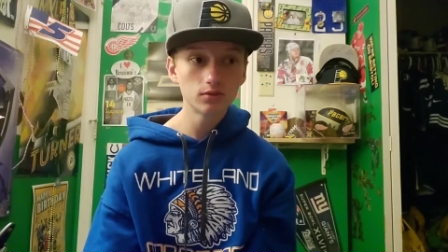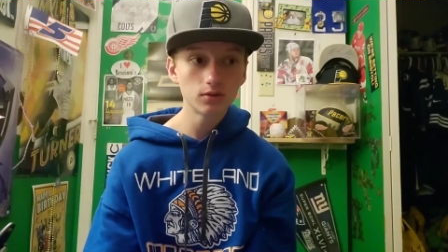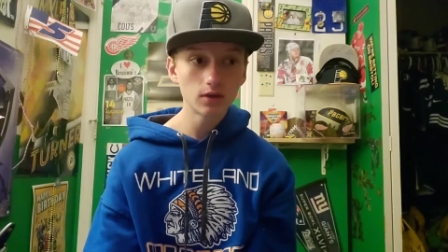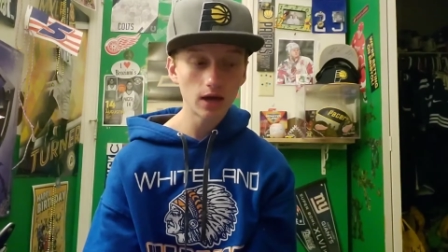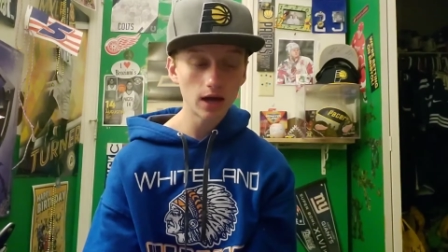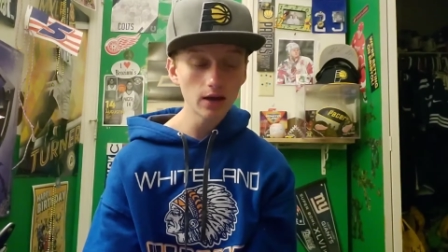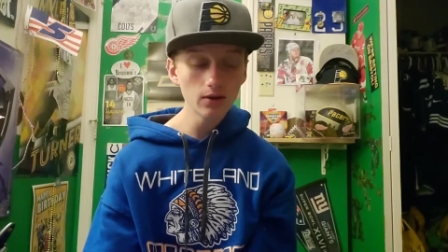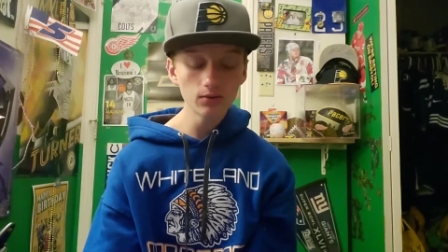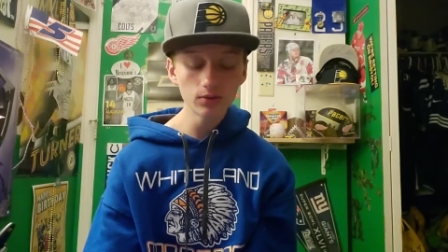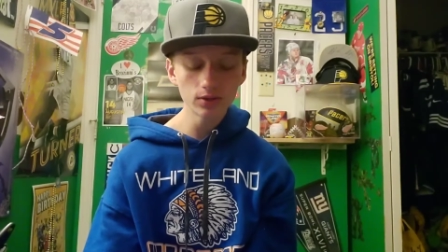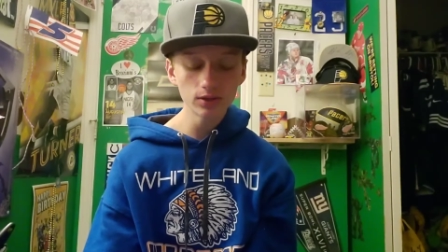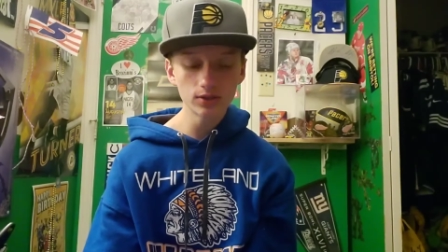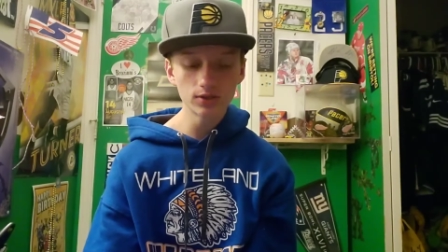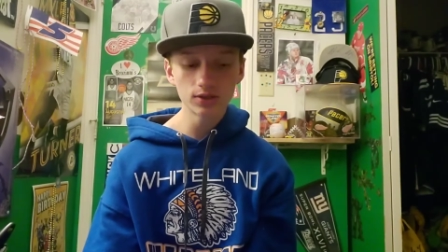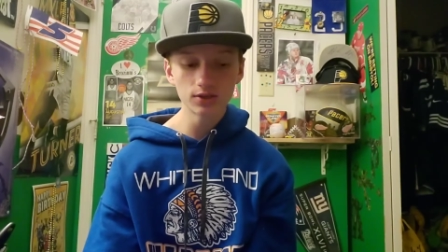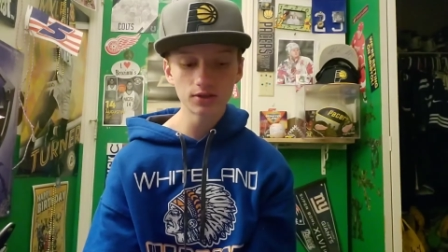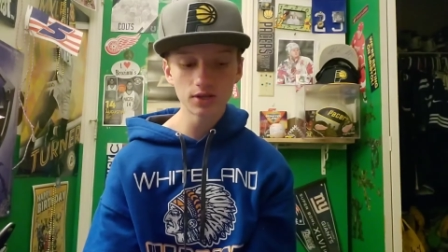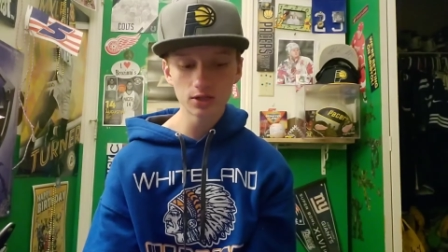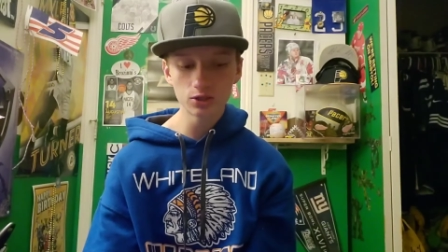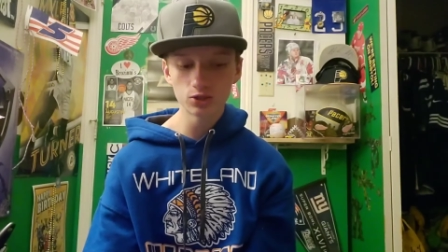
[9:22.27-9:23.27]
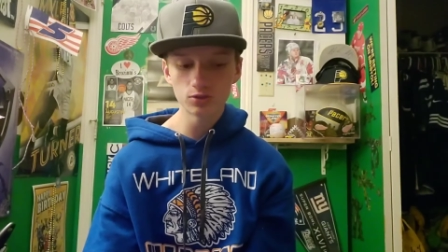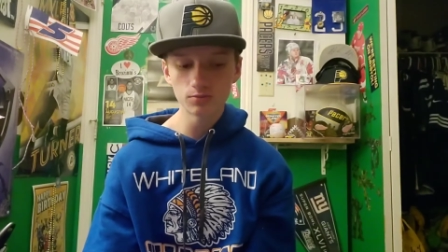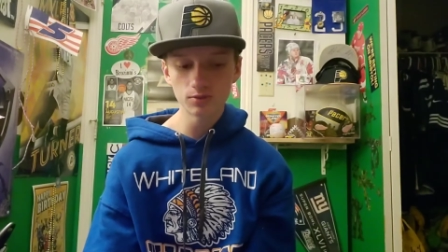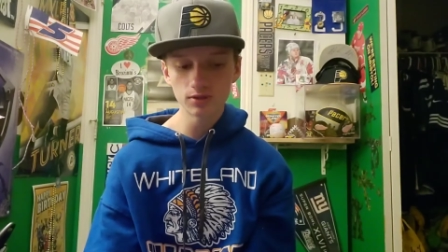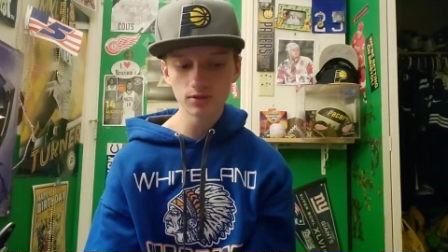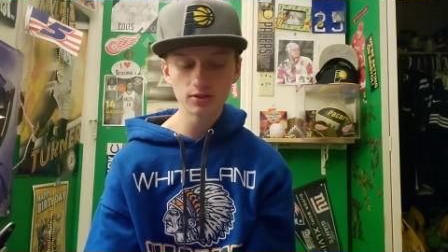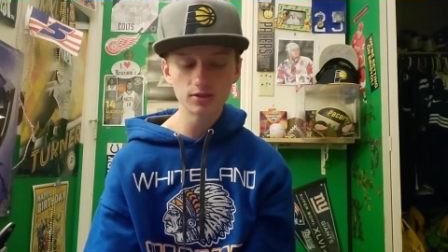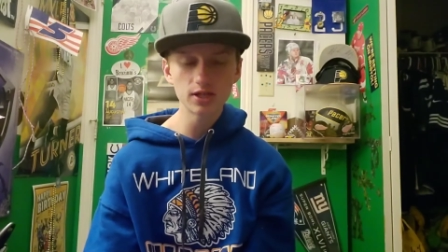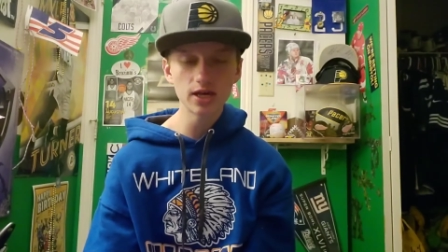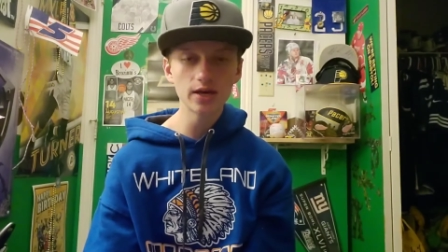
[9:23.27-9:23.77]
I really think that should be
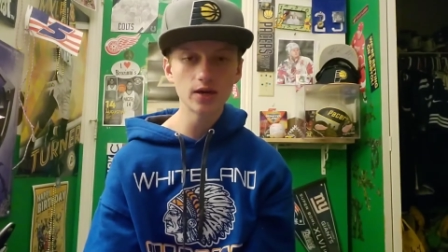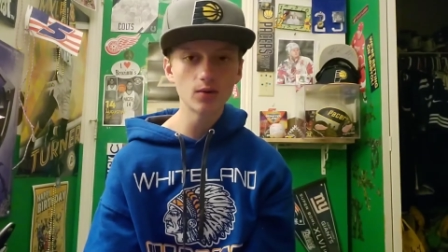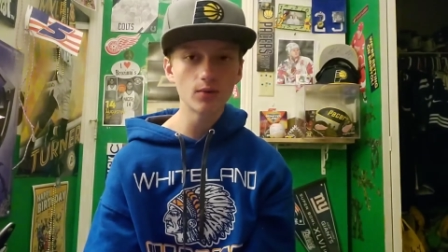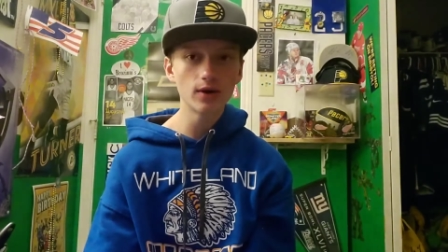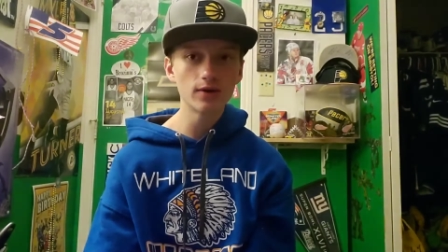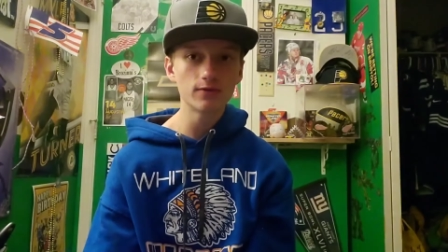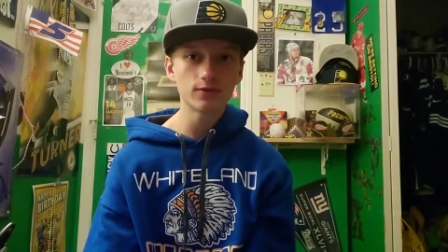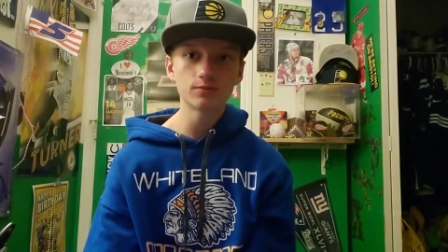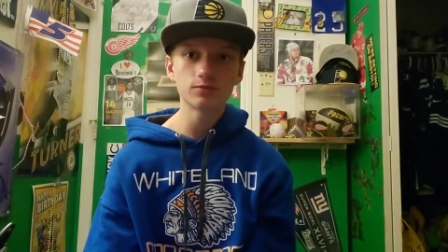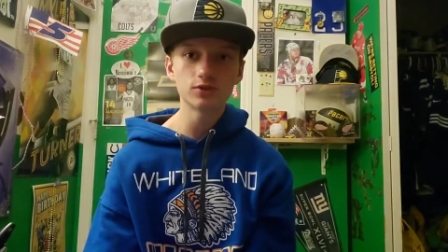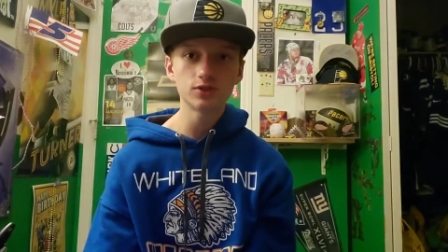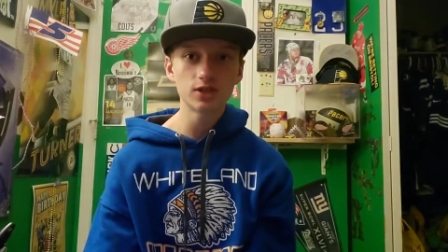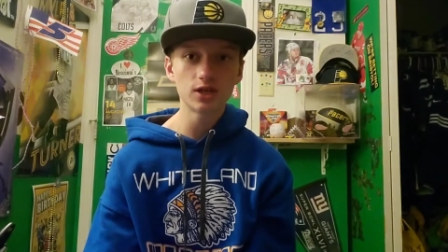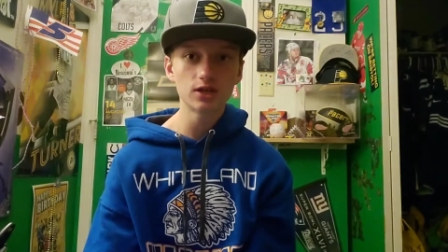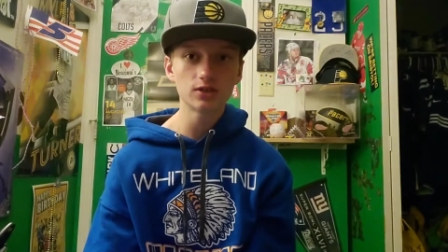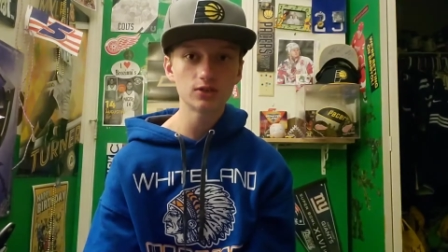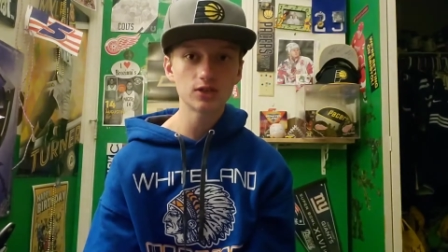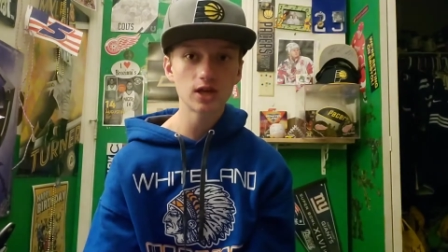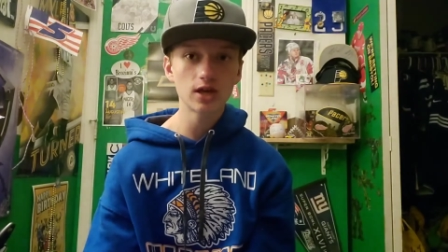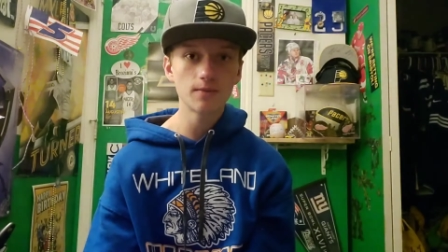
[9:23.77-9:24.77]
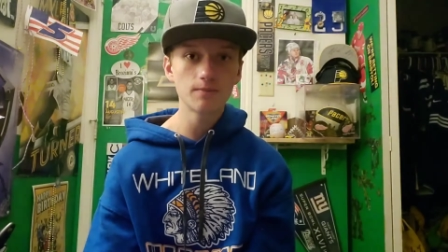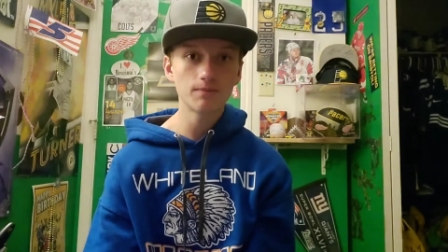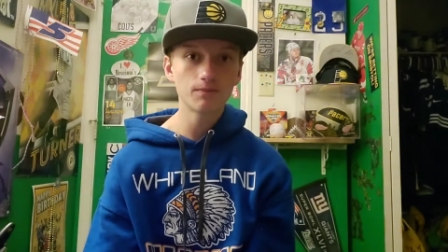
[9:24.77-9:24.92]
the takeaway from today's game.